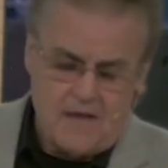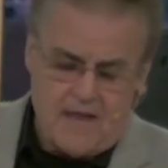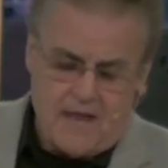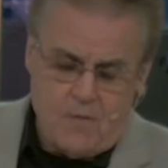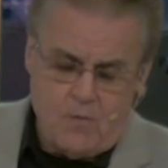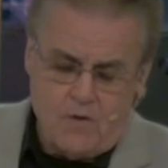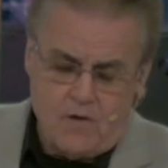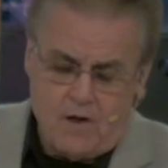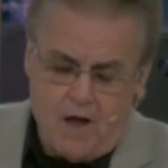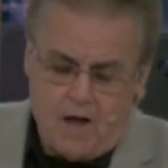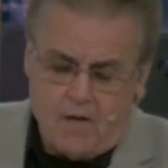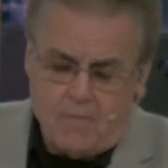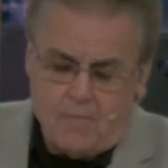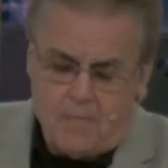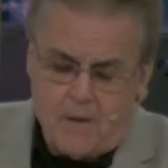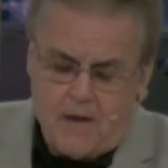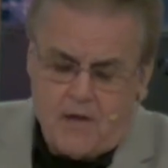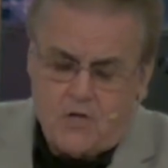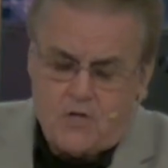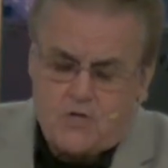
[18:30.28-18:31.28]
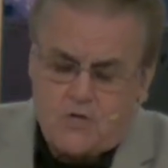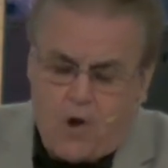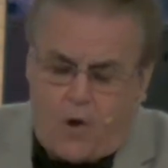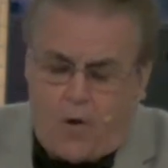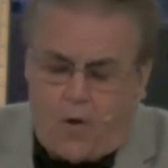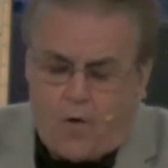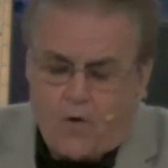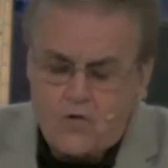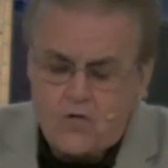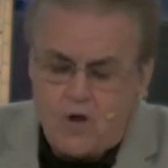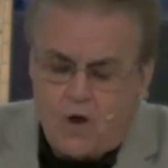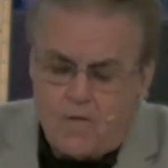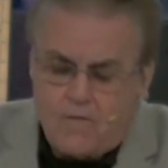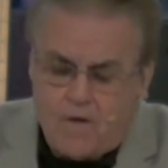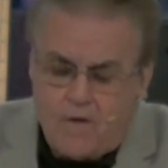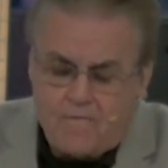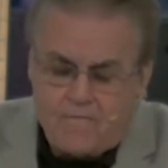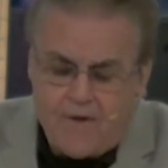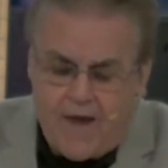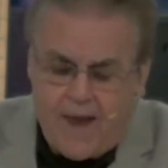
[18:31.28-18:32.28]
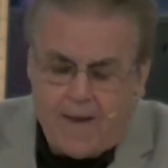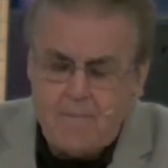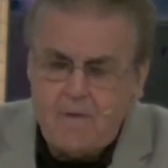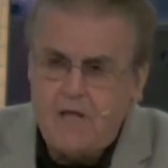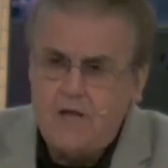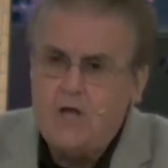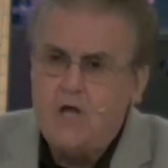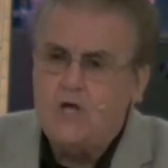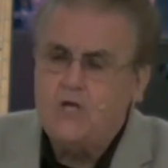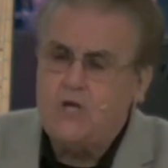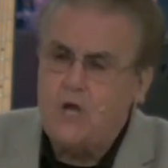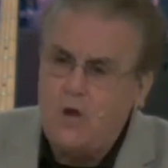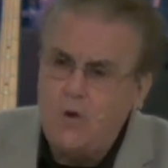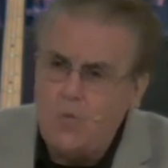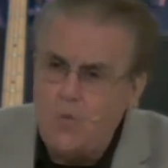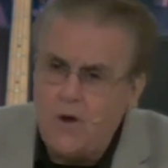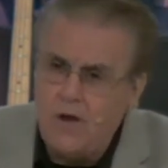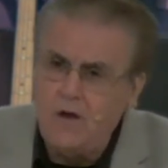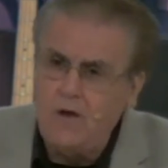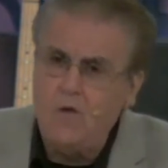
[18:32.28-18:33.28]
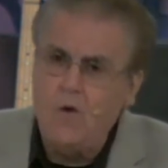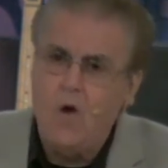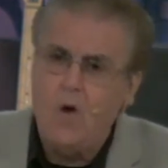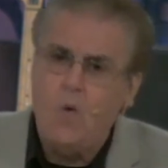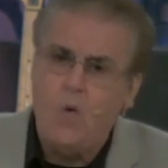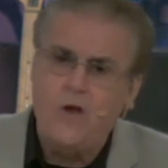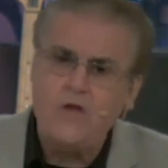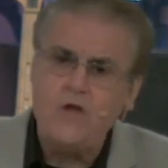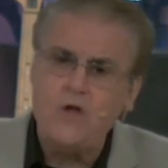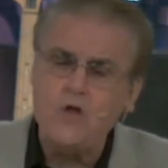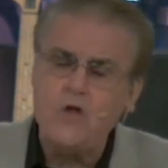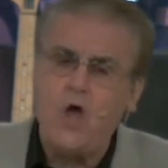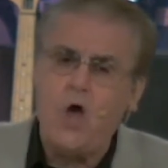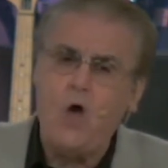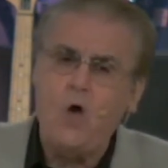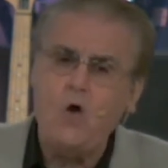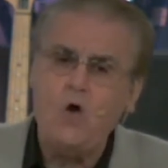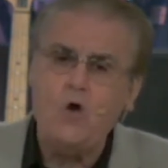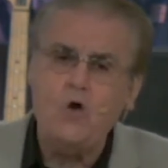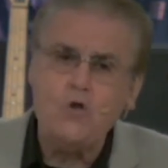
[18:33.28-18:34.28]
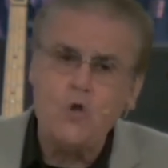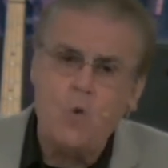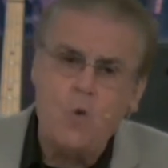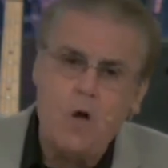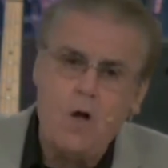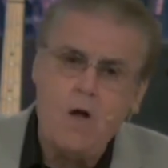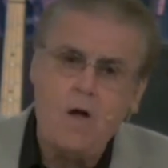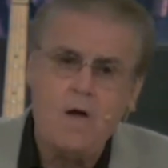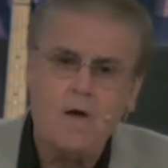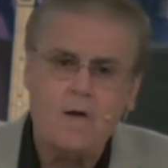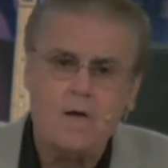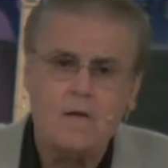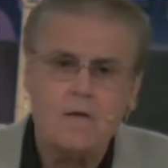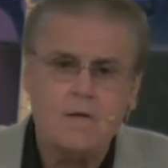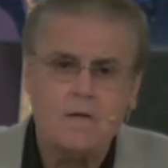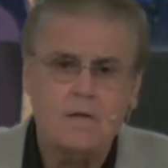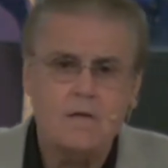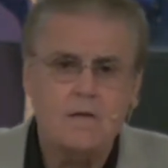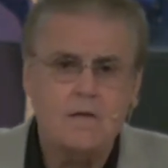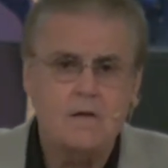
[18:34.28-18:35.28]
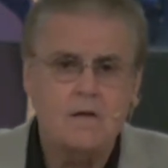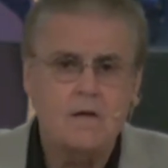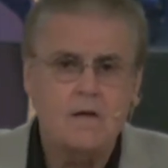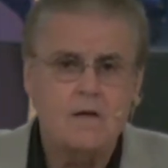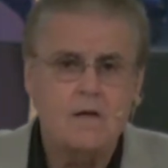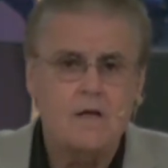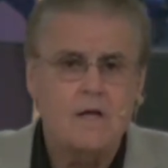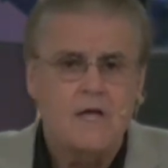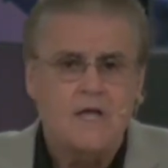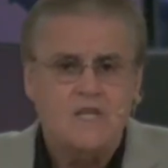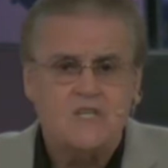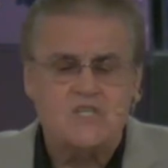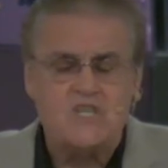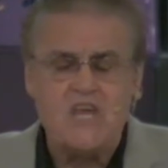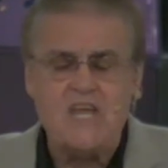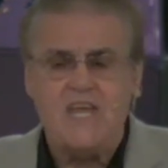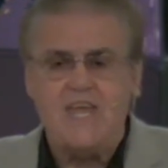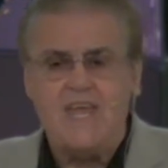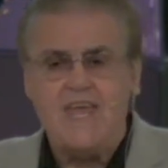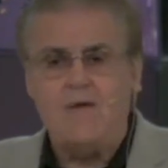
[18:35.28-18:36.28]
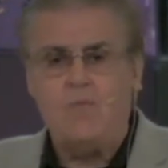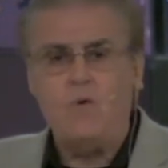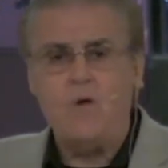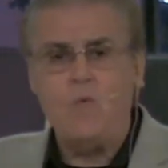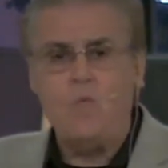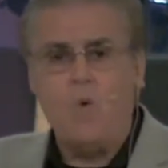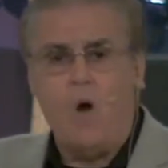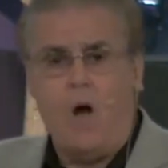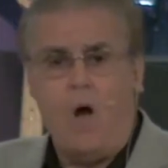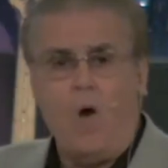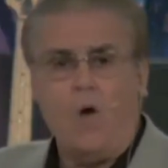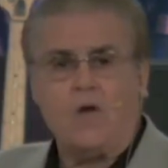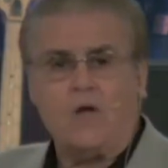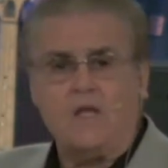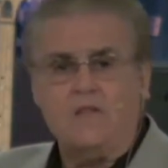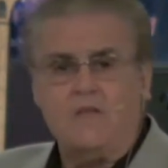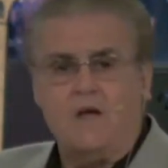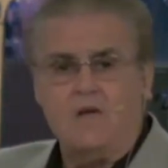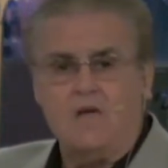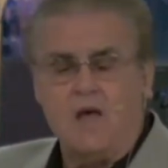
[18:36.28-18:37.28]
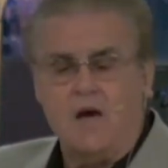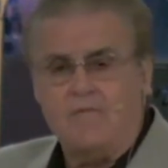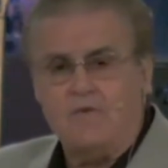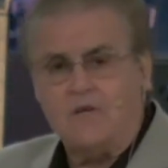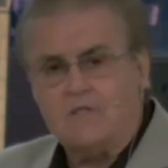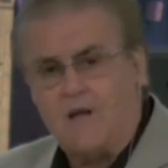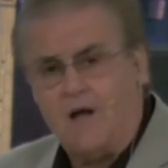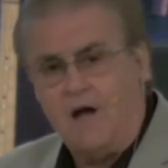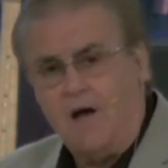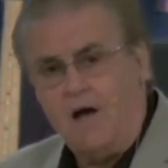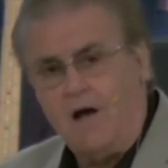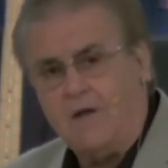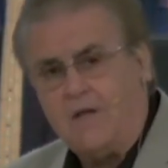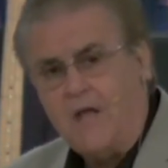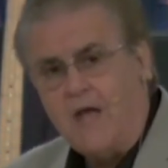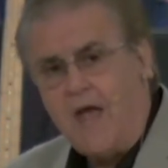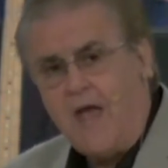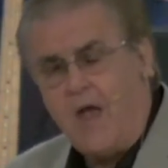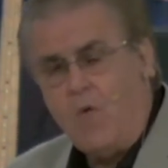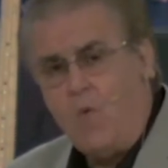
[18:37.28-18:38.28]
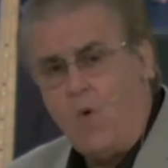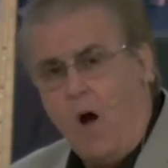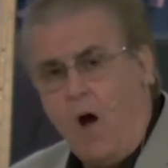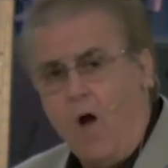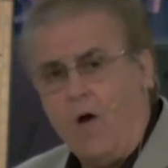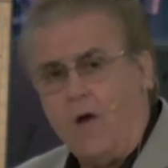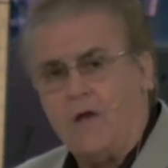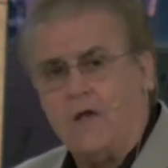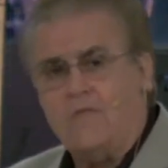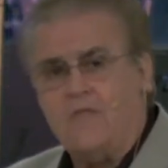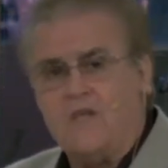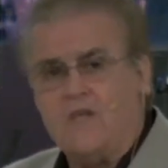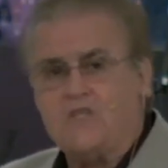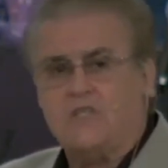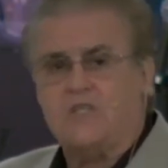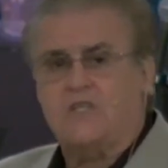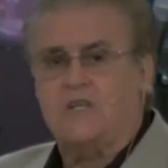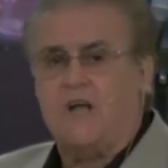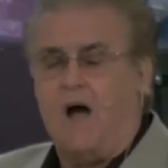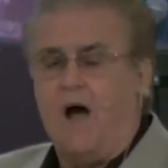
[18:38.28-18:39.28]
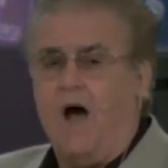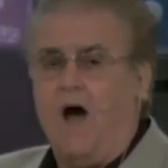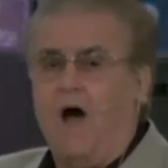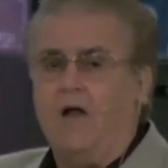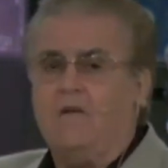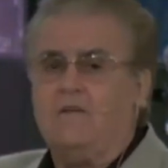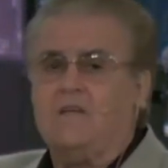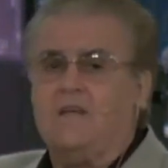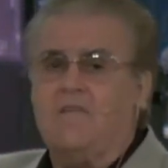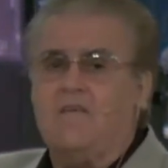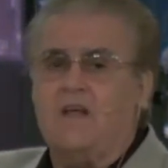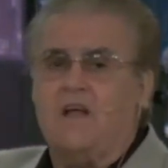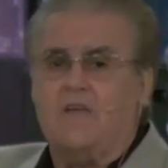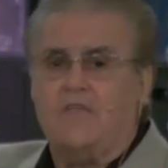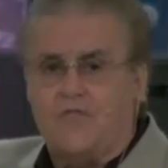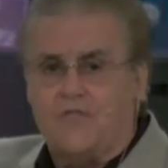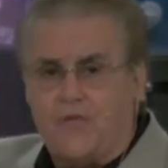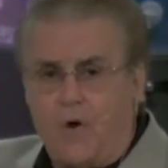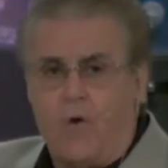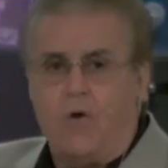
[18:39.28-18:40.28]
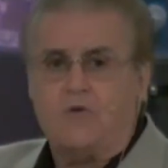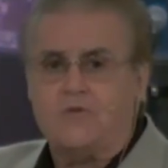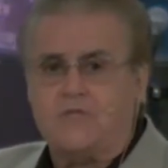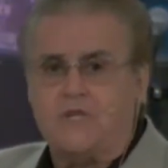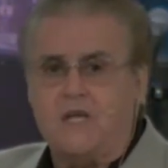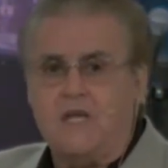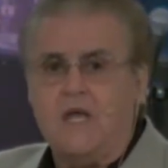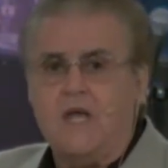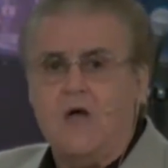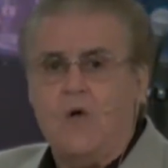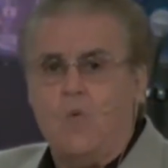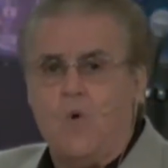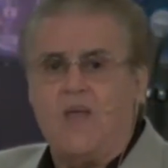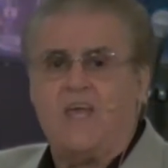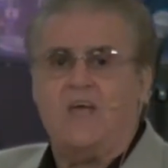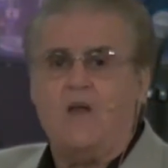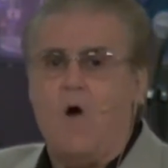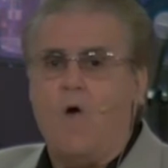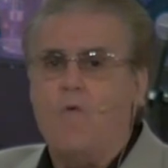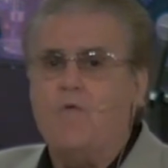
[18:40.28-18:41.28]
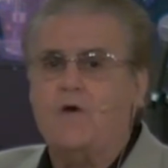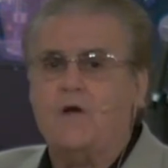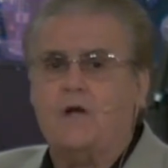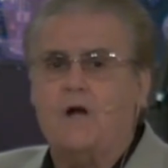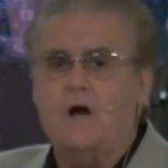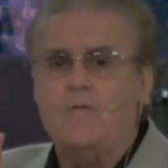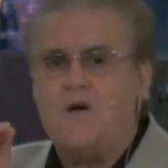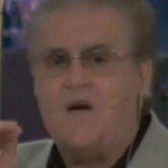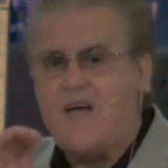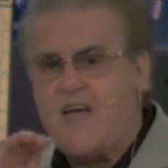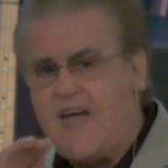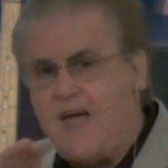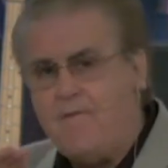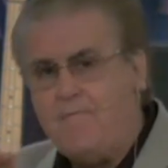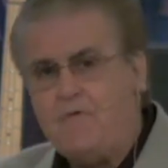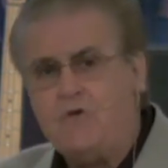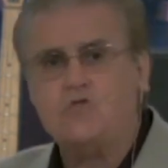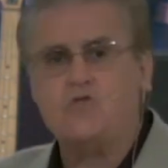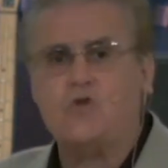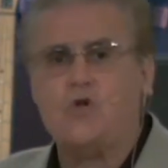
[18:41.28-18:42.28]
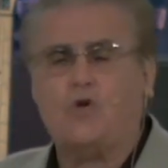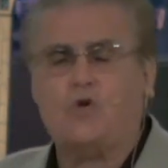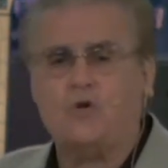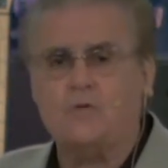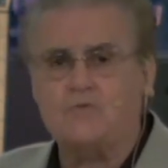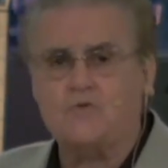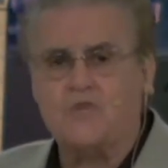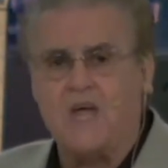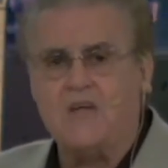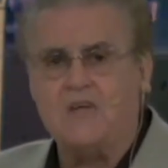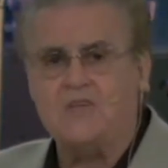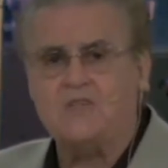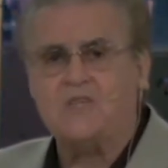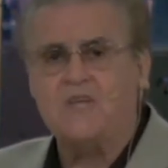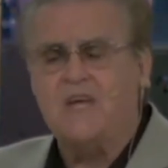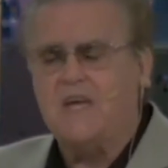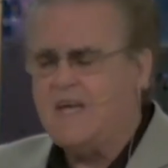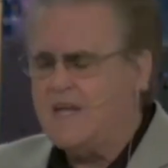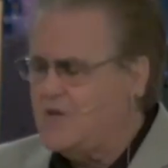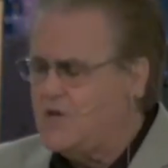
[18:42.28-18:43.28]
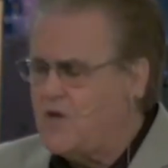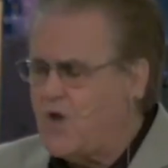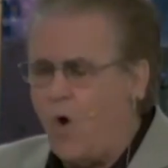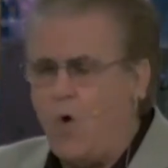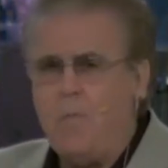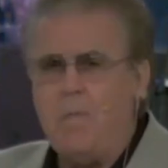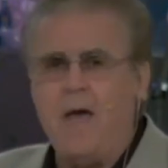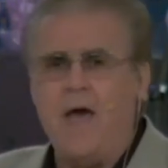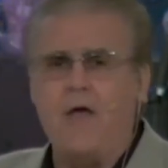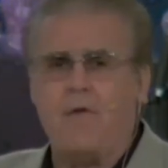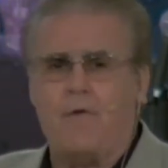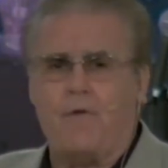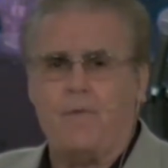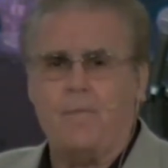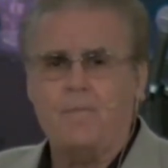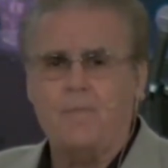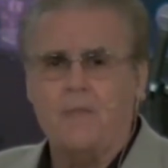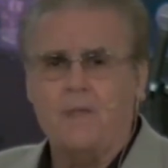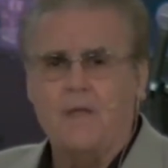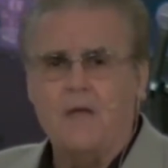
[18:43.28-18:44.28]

He will not be in charge of your family. You will when you know who you are. See, if we walk in the love of God and walk in this God given authority, we can overcome every circumstance, no matter